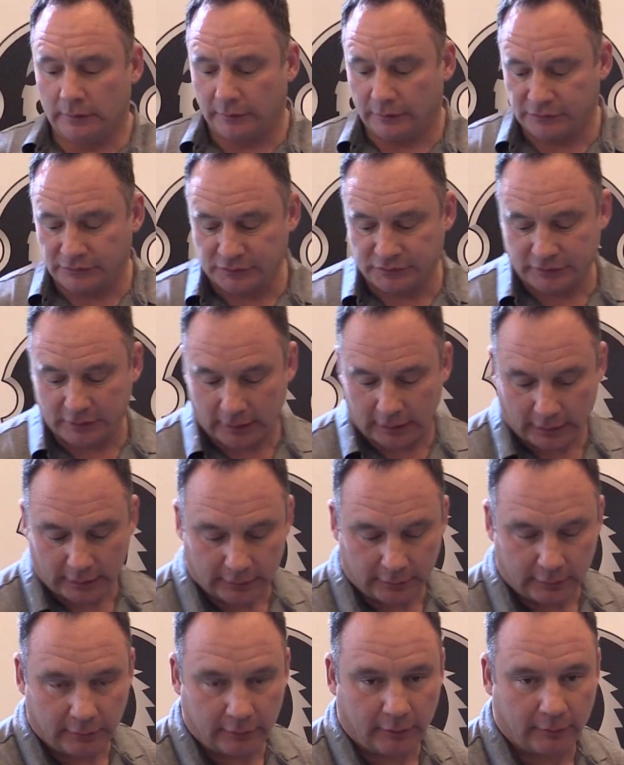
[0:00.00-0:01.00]
This is
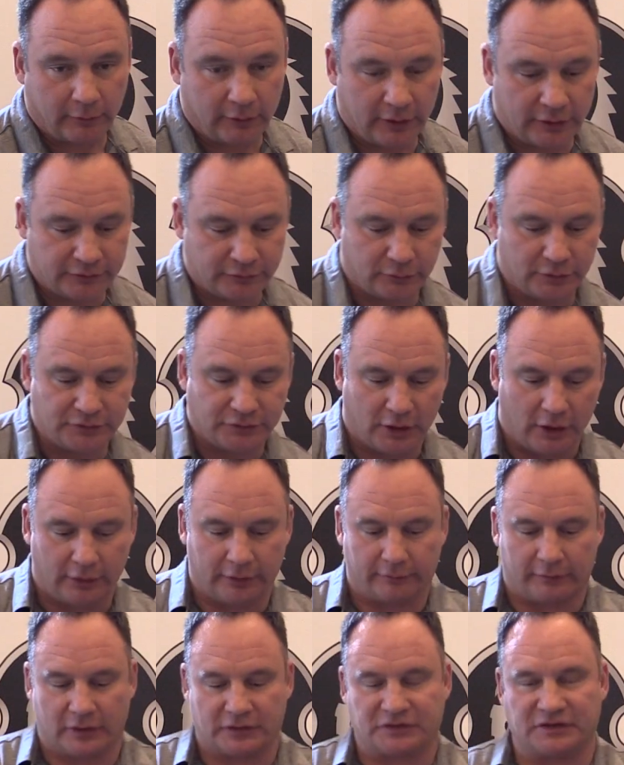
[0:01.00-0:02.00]
uh, as a
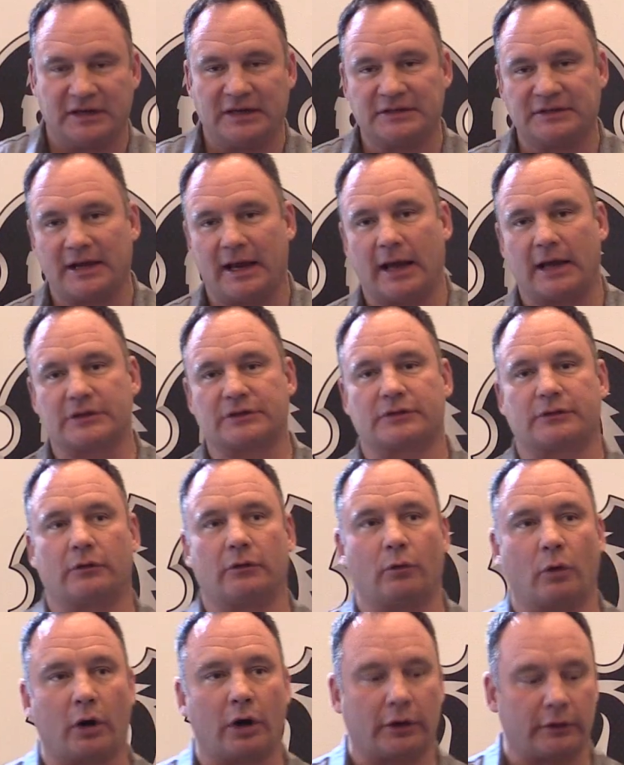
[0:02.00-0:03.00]
result of our C S A S
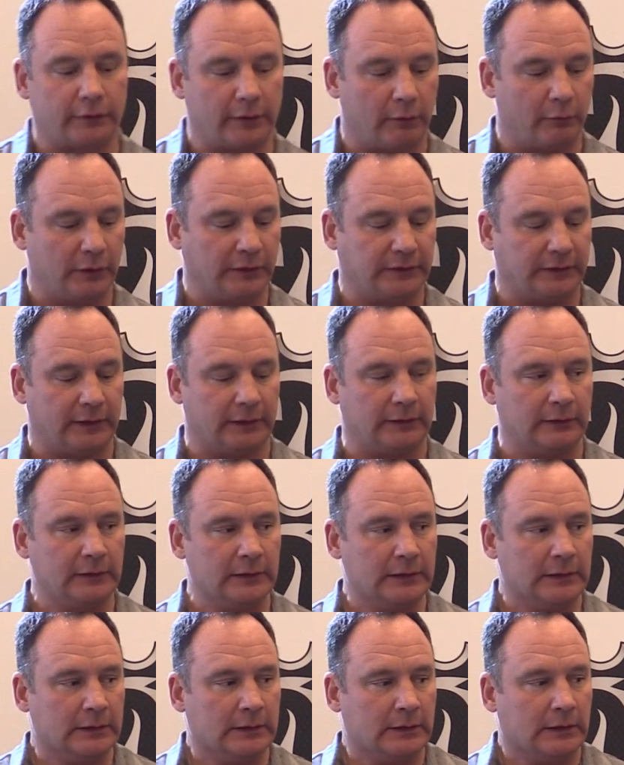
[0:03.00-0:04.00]
work that we did.
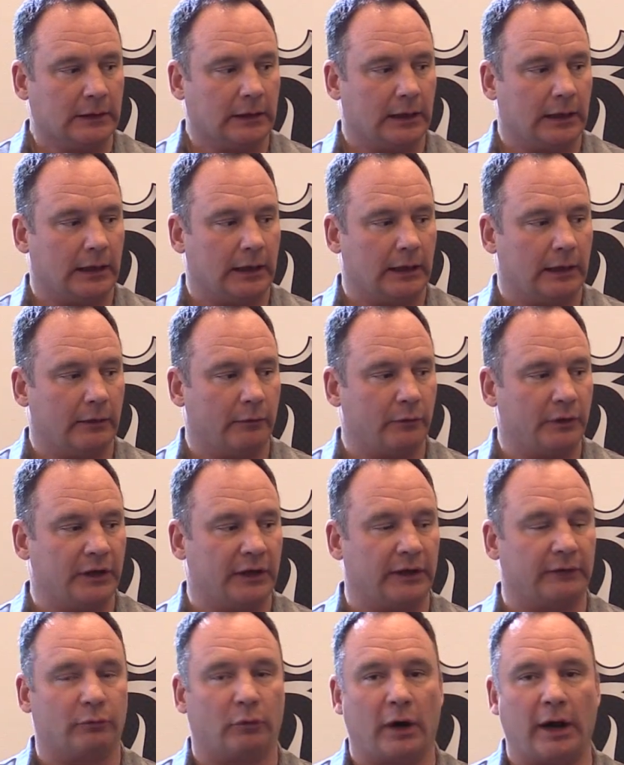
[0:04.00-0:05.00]
Uh, we
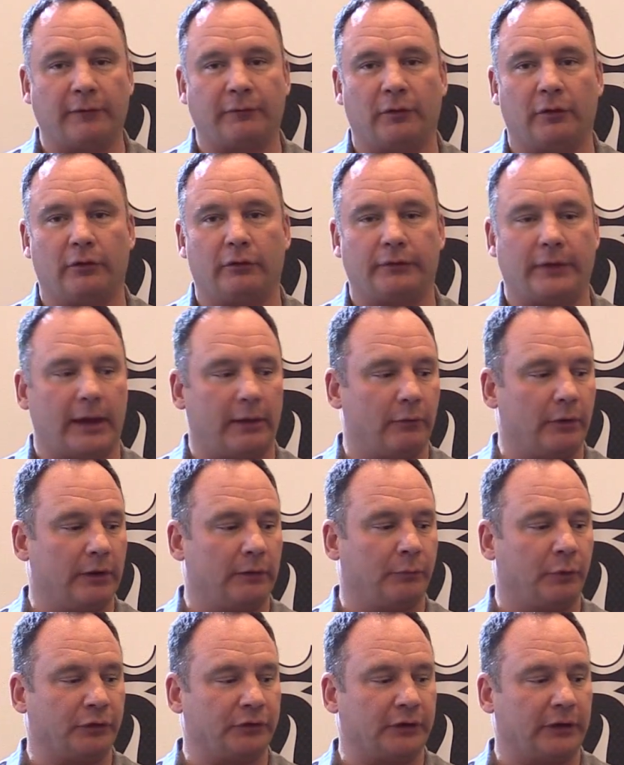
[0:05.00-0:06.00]
had rifle that we
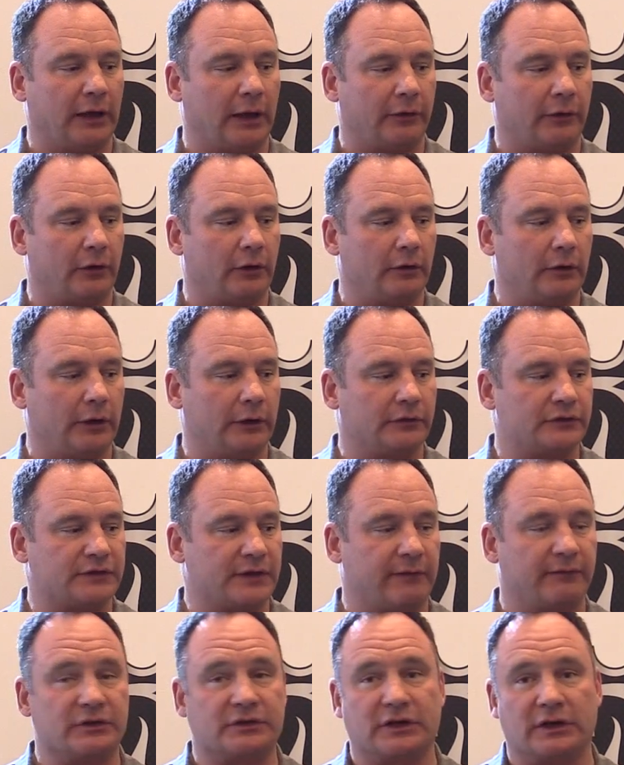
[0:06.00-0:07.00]
had put together in
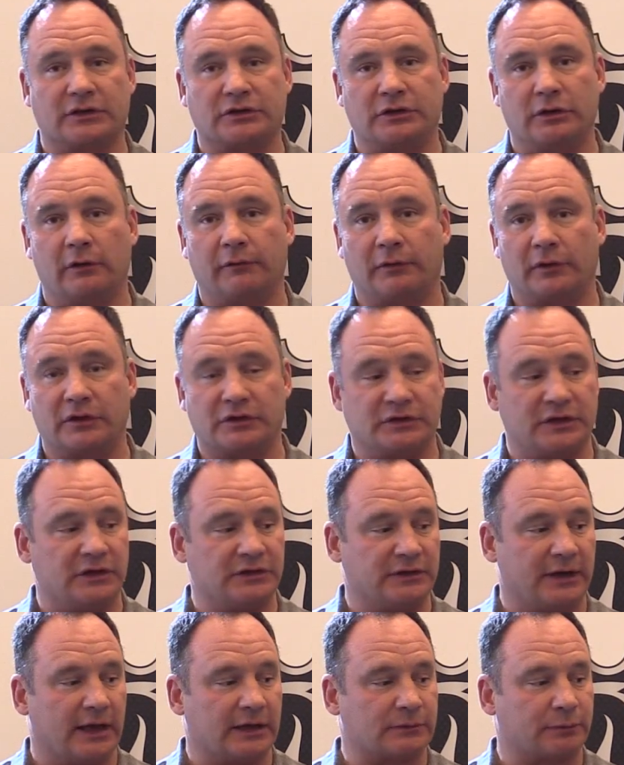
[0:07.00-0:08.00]
seven six two for the C
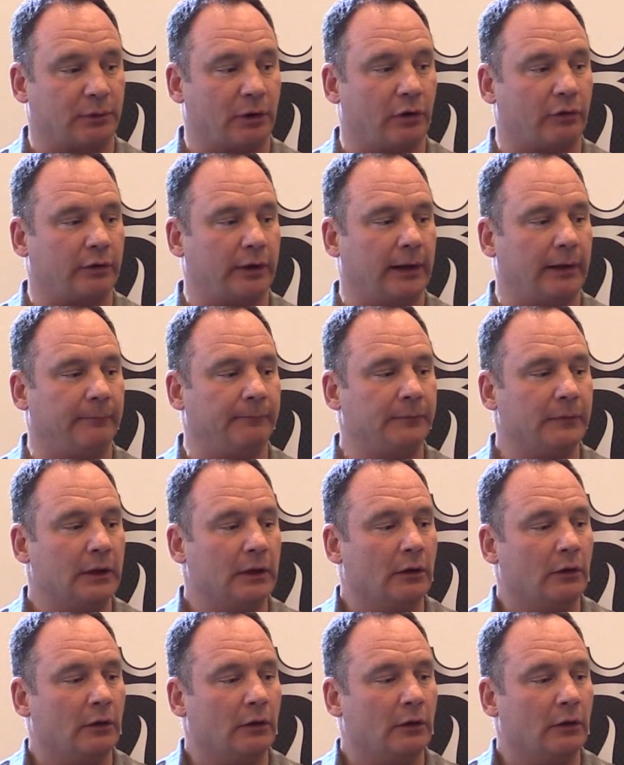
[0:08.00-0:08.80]
S A S program.